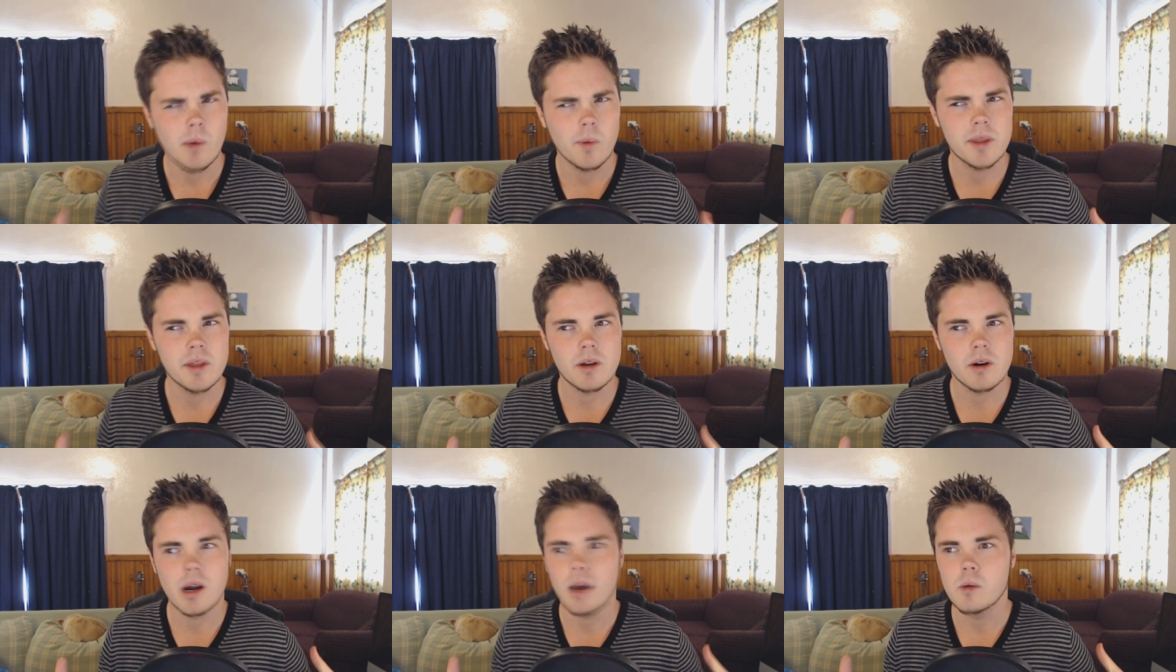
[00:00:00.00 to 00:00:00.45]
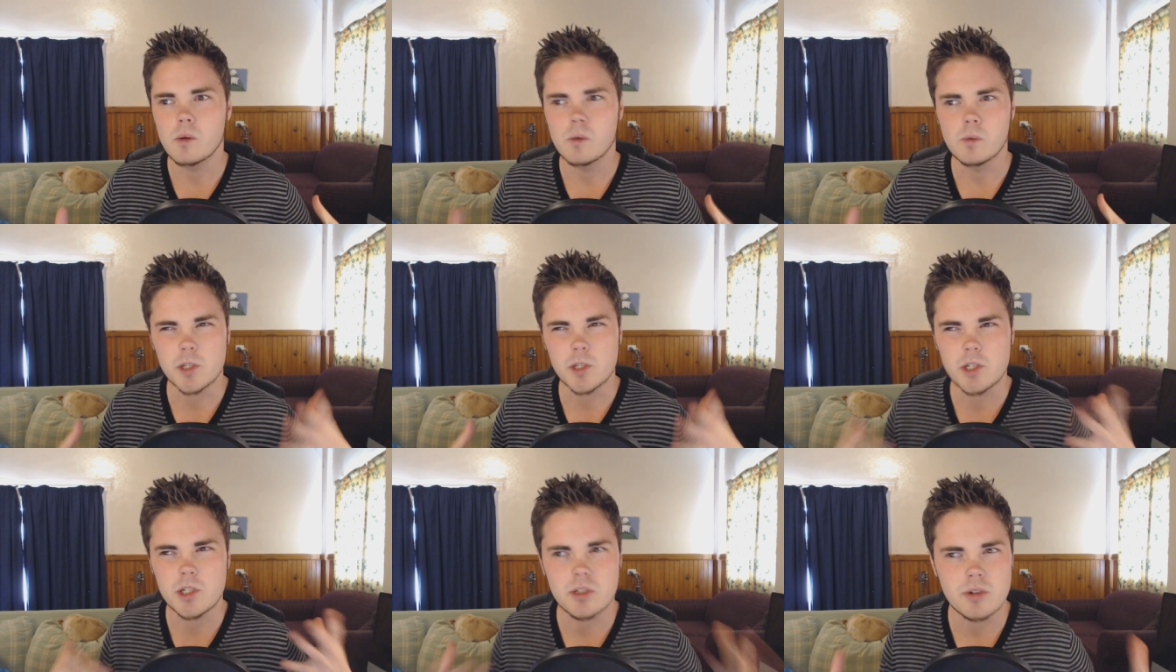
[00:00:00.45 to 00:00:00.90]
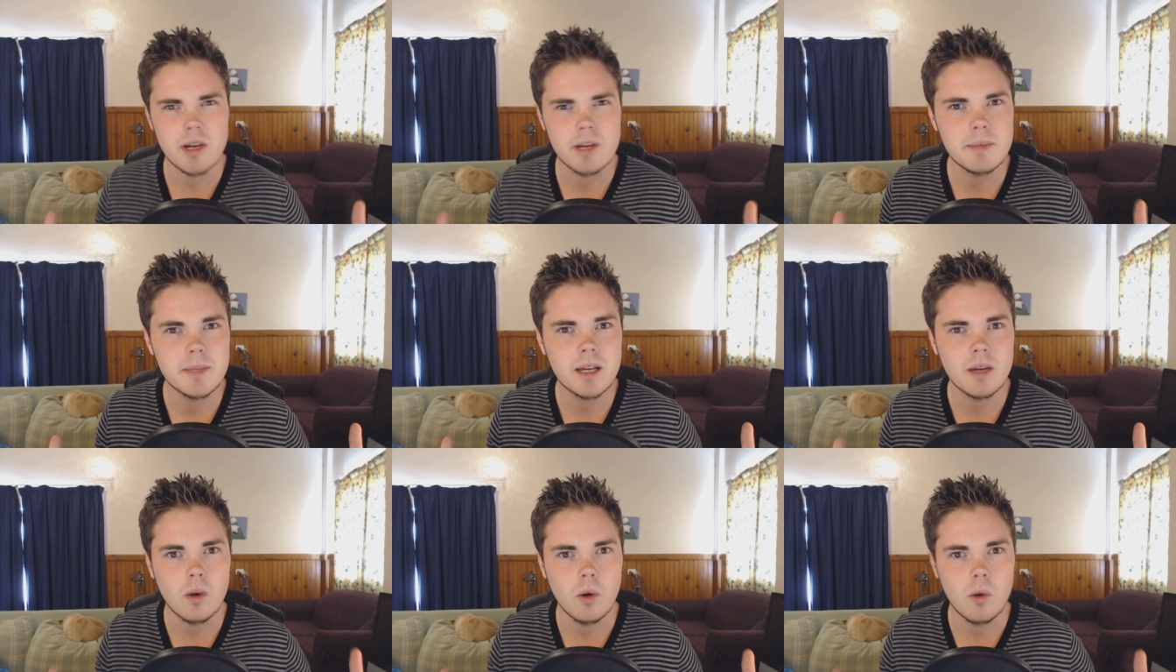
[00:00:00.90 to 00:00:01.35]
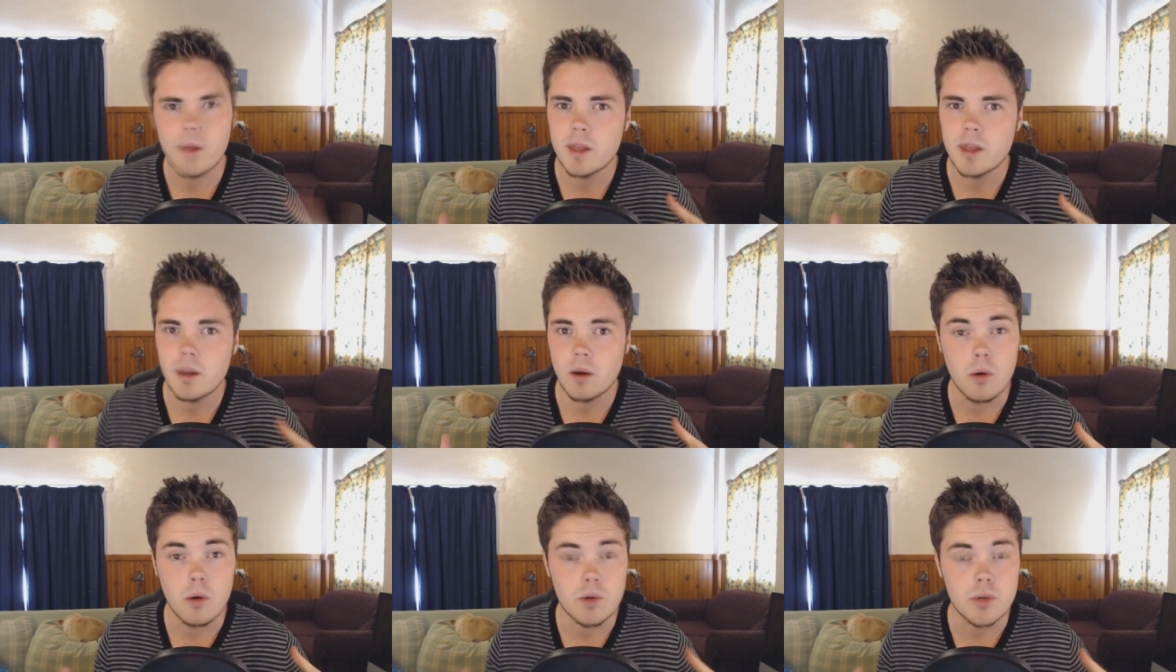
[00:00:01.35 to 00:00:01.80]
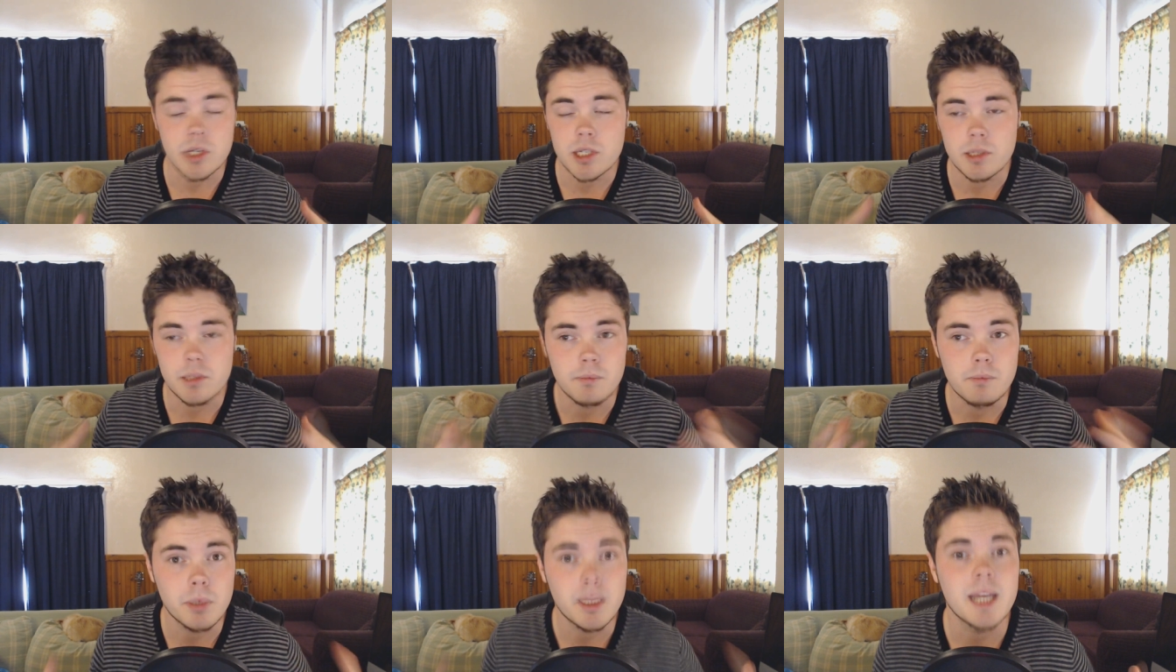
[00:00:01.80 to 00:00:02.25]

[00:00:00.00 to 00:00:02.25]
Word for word: whether I will stream that or whether I'll just